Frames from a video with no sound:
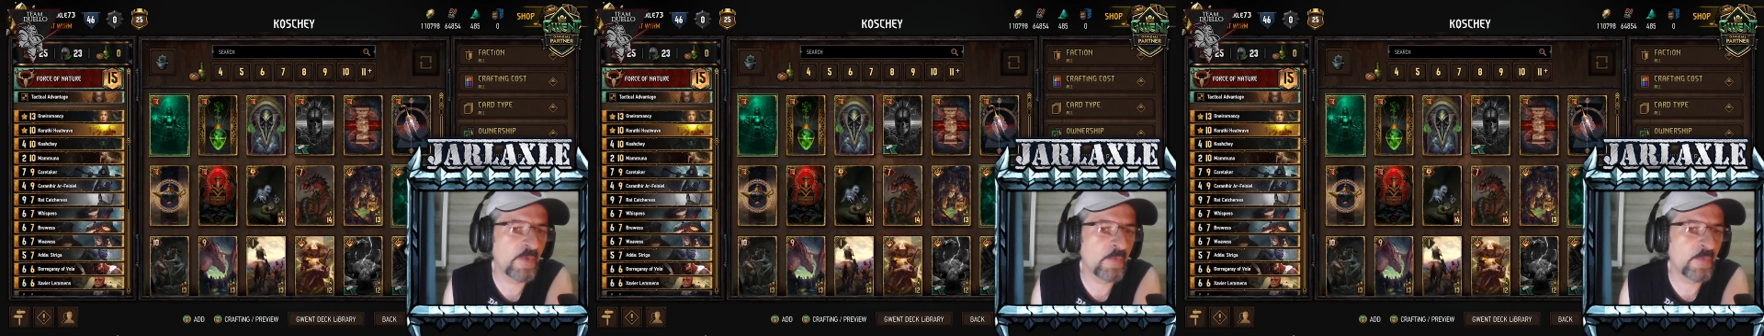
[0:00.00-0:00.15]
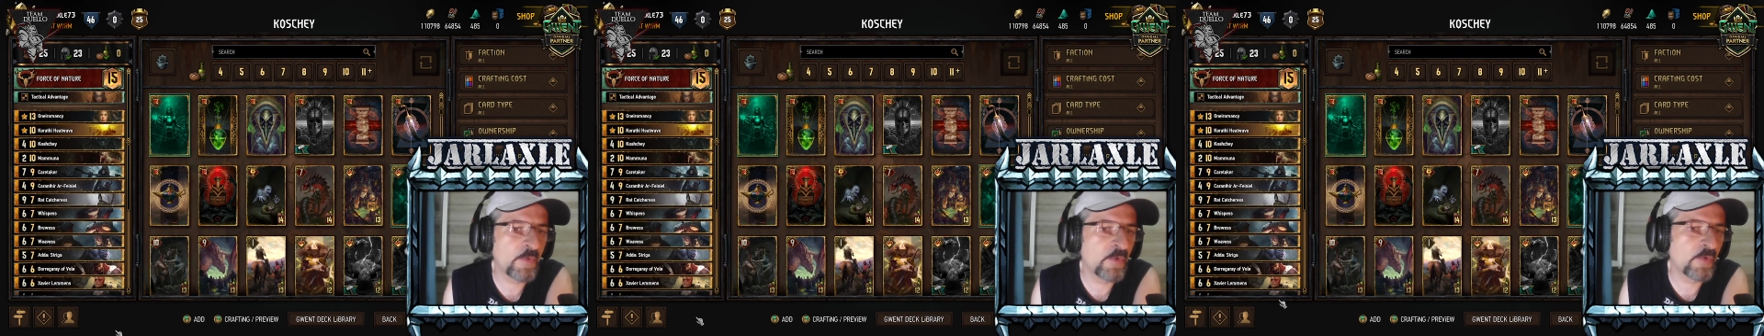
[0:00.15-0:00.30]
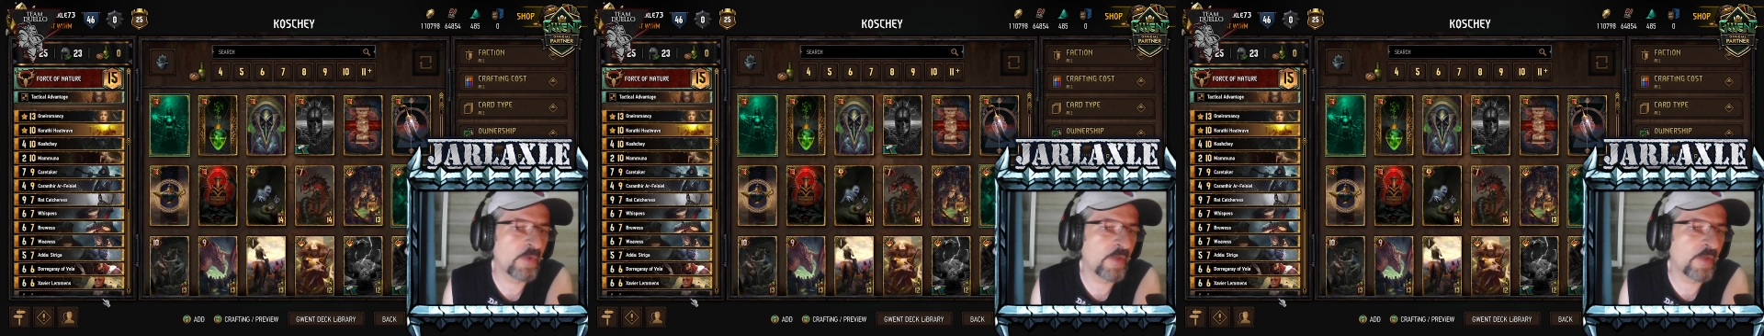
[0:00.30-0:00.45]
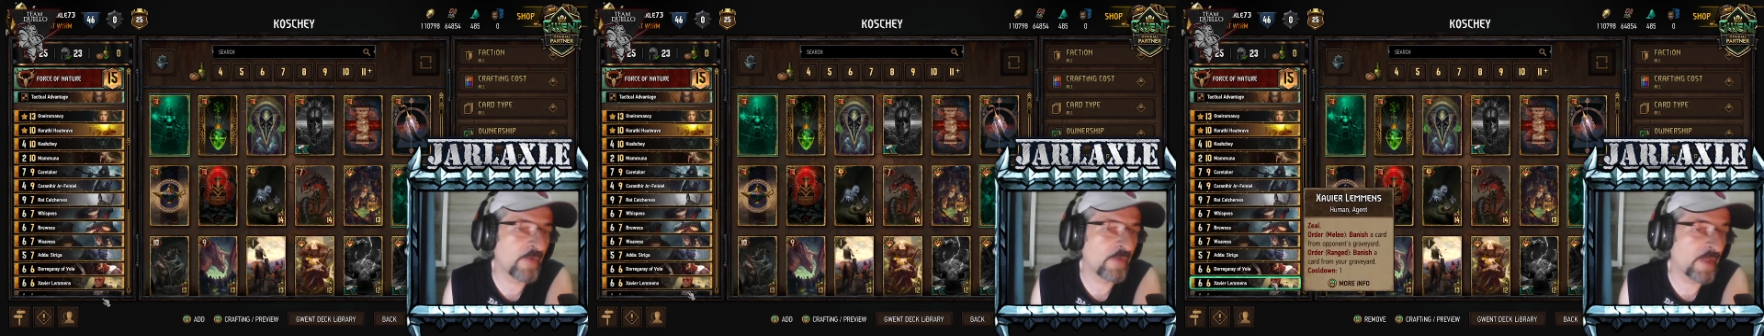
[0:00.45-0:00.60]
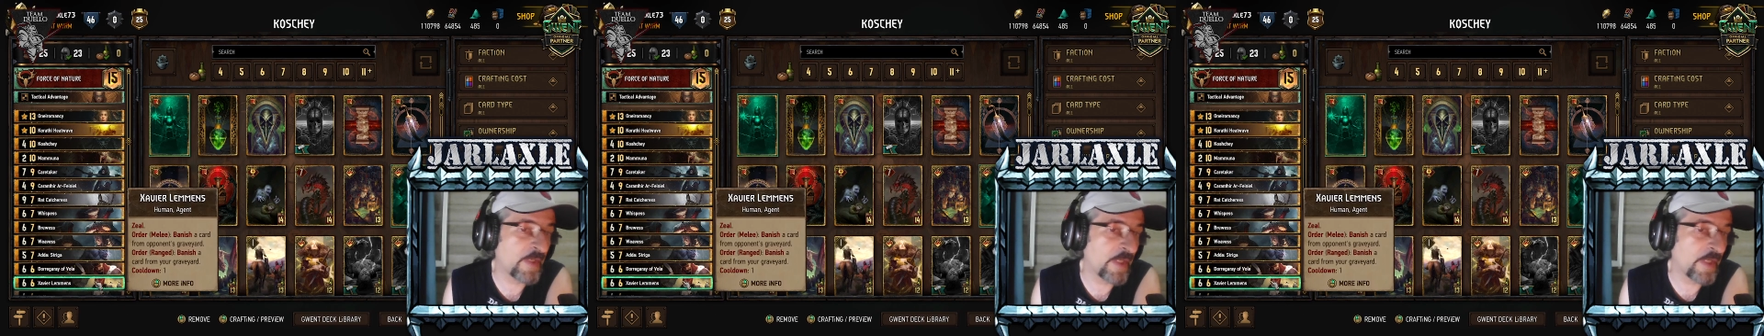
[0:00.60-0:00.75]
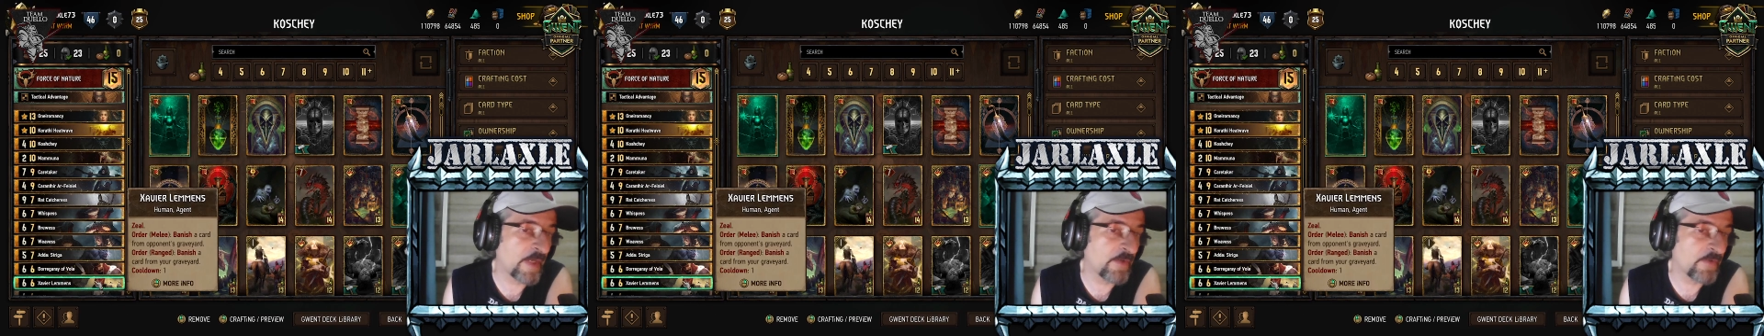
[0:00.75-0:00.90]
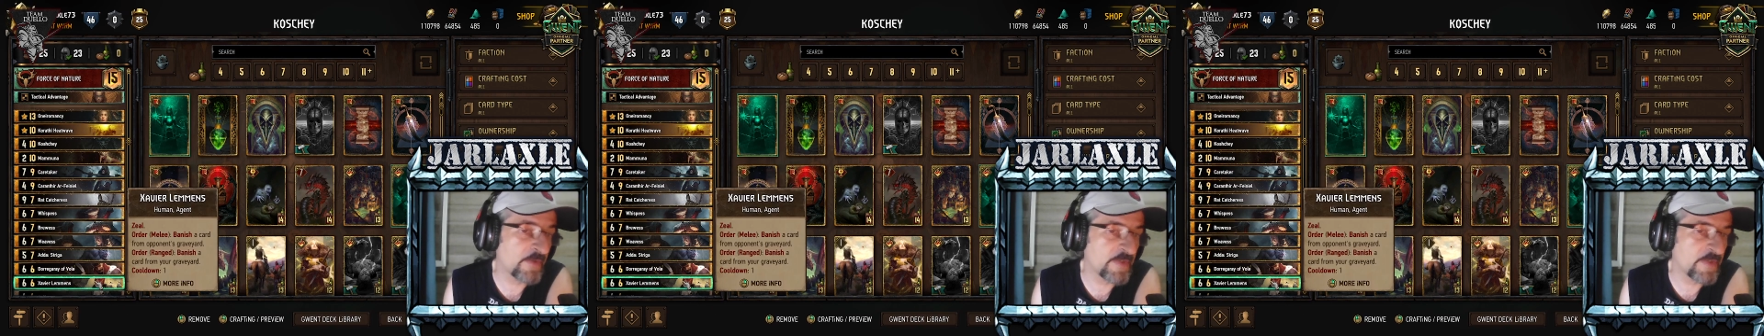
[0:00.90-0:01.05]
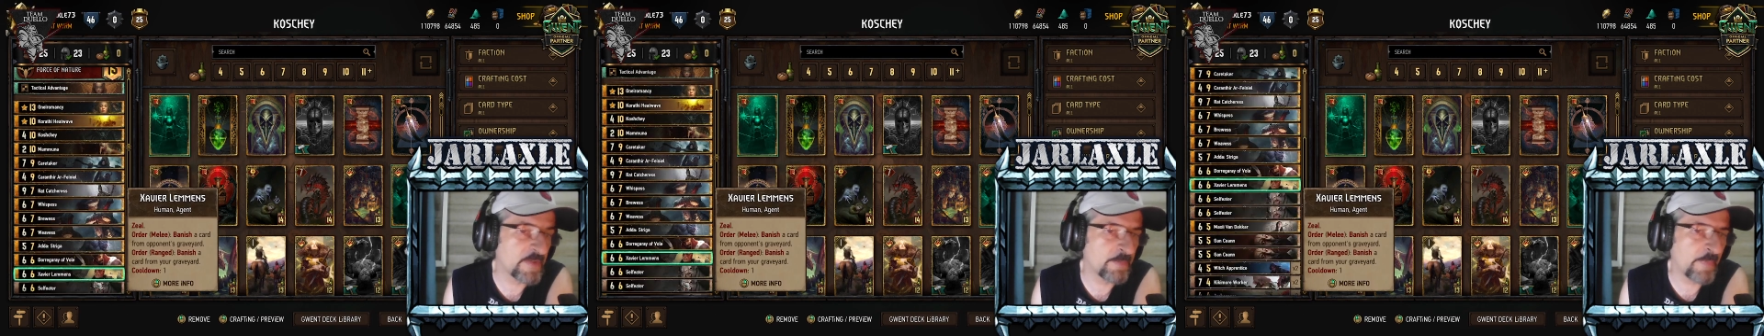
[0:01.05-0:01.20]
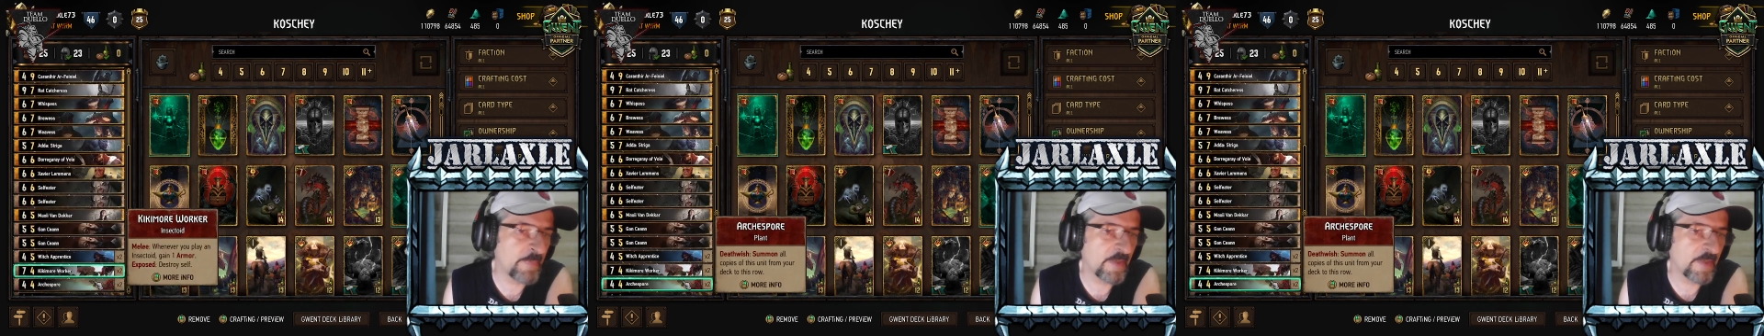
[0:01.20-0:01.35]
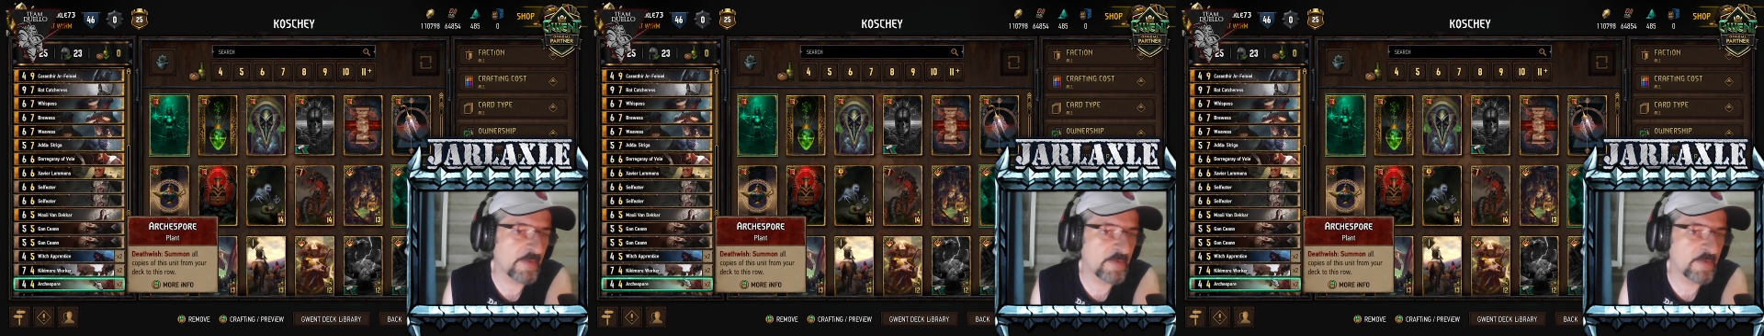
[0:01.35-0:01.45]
we don't have any other spells,